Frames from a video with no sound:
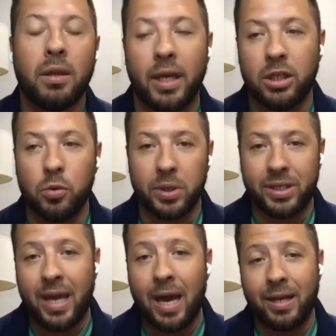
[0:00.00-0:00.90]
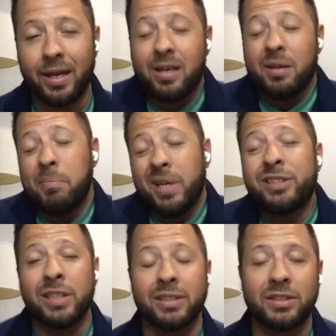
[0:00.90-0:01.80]
that you would get in
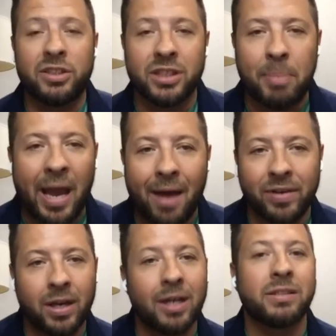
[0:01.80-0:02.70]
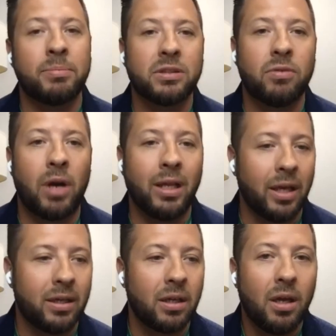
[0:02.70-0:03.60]
commissions just by having customers, right?
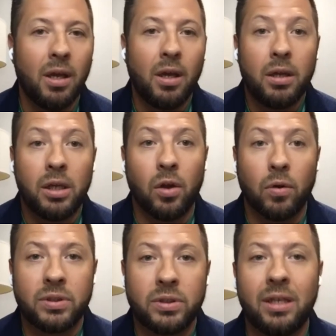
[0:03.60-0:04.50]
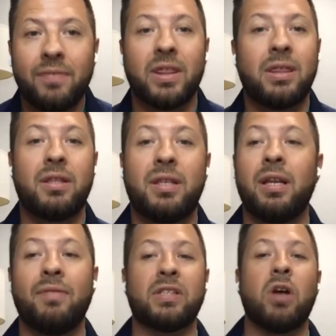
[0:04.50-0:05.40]
Like, you know, didn't even,
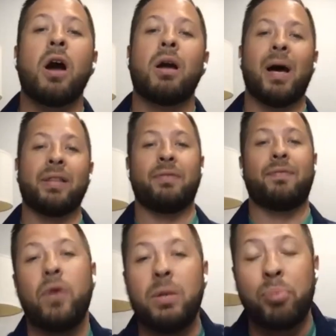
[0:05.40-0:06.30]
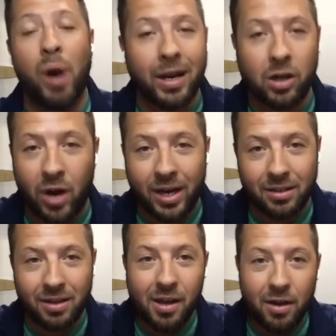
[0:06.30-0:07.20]
didn't even talk about the free product
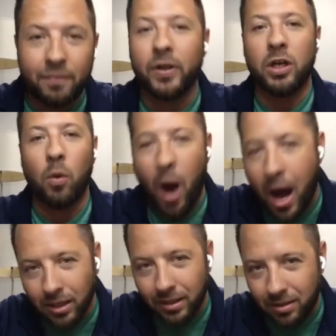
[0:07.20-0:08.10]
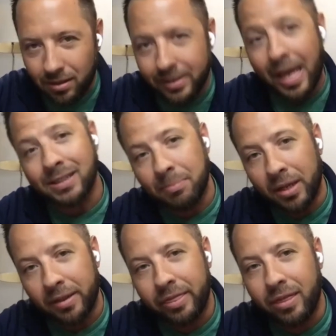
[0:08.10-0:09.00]
credit for your wallet next
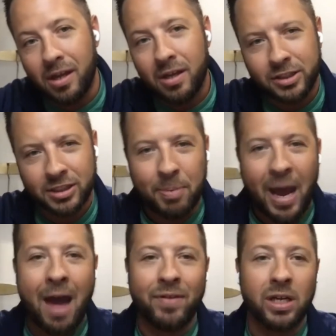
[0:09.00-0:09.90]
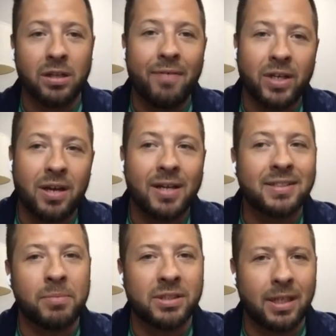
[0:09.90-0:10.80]
month just by having 11
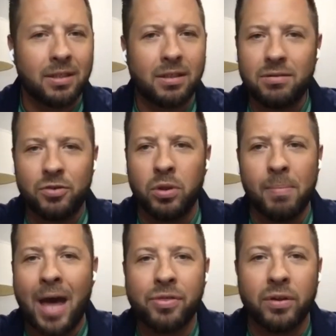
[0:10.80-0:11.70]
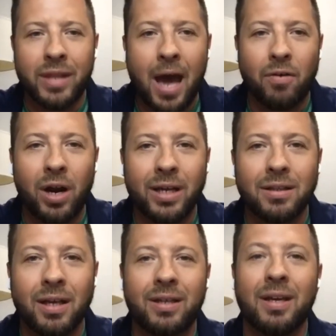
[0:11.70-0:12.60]
customers like do the math on that
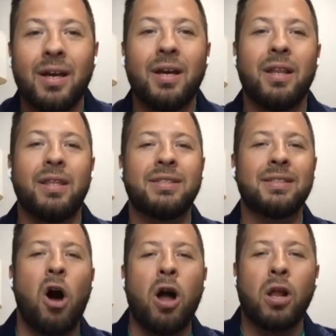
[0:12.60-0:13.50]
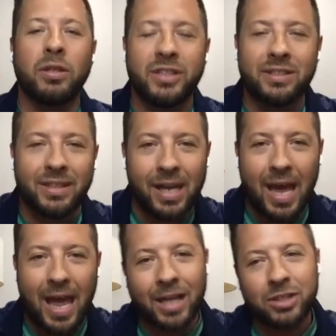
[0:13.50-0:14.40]
right like this is all just an
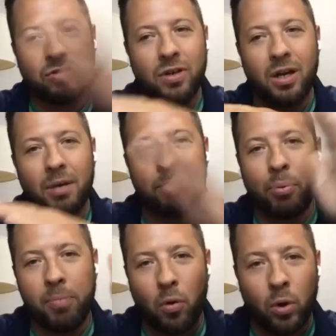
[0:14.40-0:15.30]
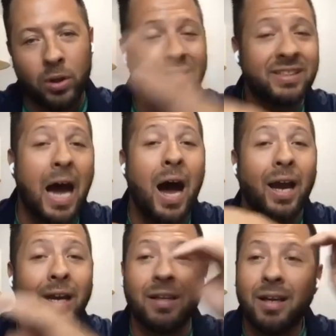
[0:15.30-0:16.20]
extra on the
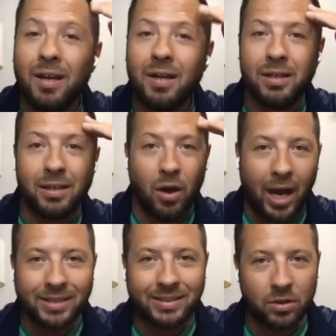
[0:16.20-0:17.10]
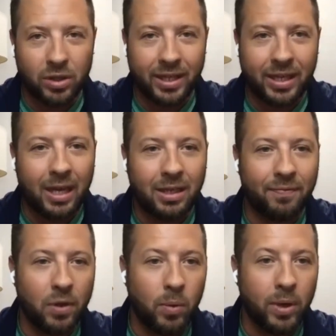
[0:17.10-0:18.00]
side you know icing on the cake
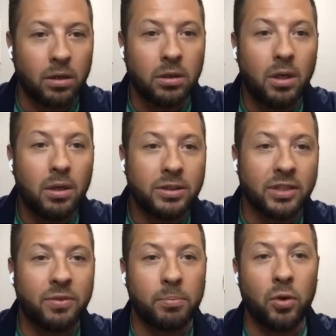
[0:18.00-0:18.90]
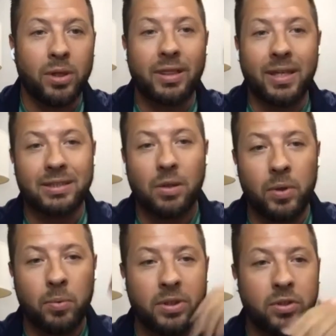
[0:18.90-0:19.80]
if you will just from doing the things that
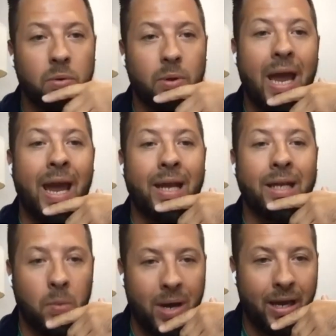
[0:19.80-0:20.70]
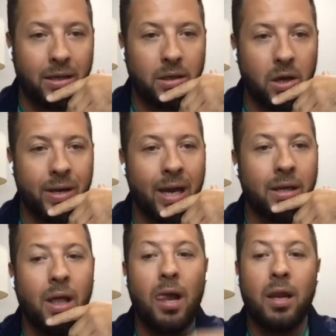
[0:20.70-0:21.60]
we would do anyway
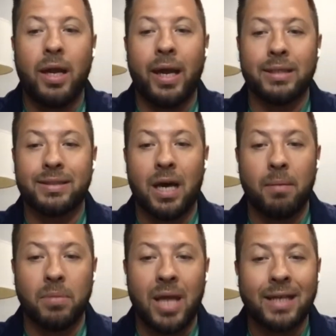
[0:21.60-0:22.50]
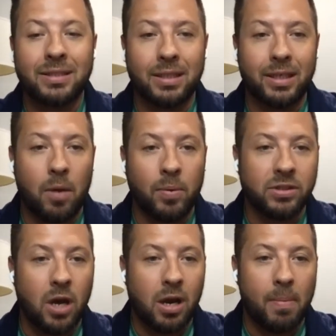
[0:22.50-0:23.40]
okay and um, lastly i want
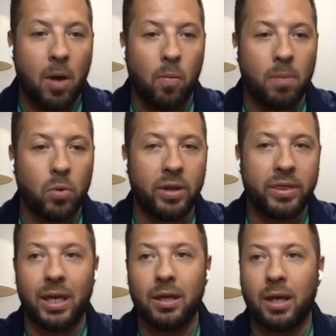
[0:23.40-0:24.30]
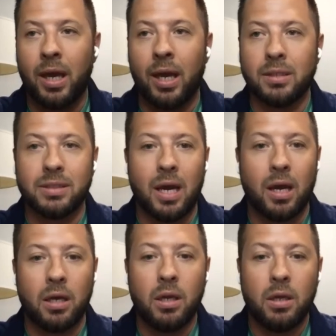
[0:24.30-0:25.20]
to talk about one more thing and
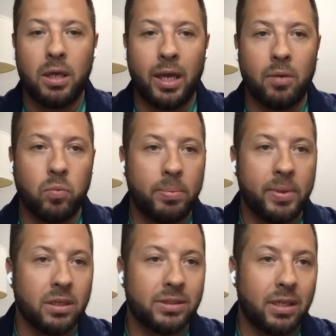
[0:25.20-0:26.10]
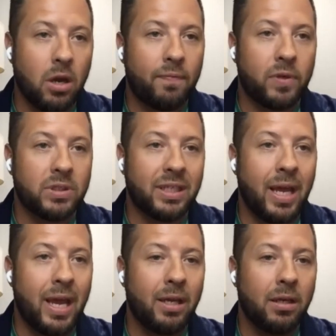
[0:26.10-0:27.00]
uh, and we'll be good to go for
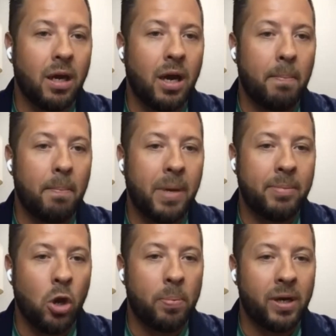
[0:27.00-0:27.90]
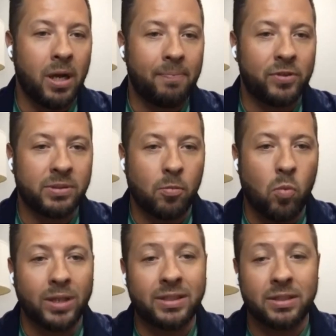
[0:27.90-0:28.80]
today um, maybe open it up for some
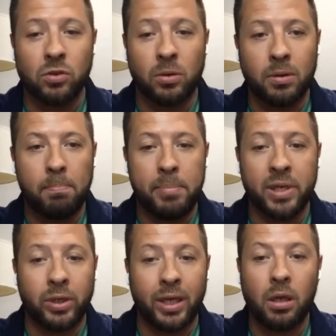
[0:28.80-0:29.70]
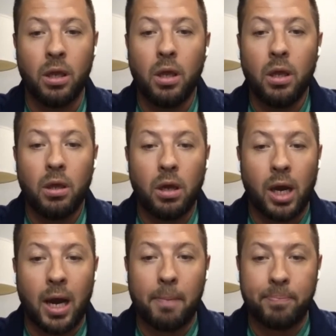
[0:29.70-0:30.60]
questions on building
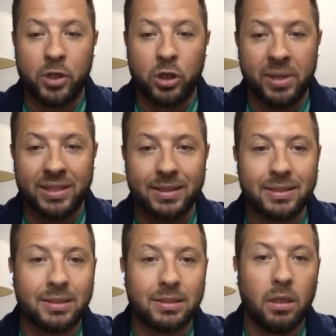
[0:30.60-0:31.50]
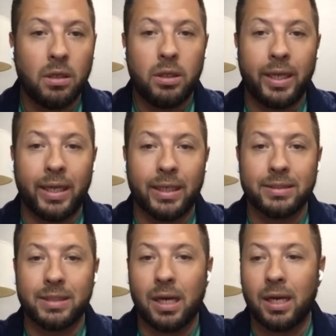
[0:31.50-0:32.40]
um, your business
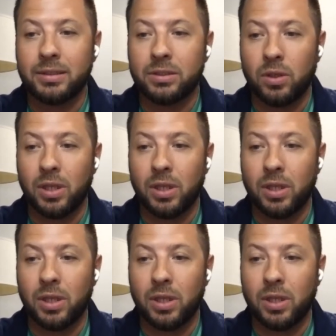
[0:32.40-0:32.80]
and uh, so